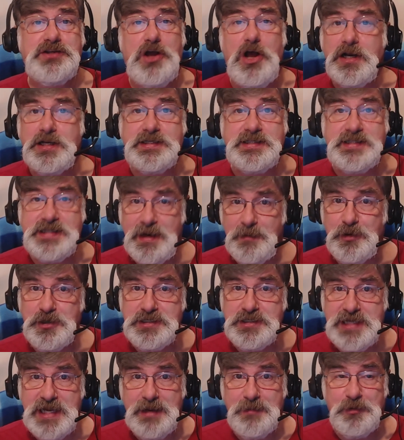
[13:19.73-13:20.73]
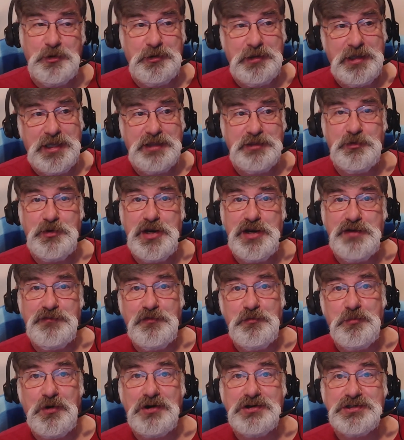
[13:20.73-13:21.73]
on a separate table in three
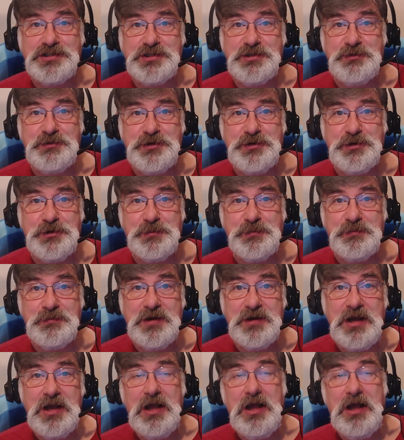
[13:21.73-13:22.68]
different parts of the room,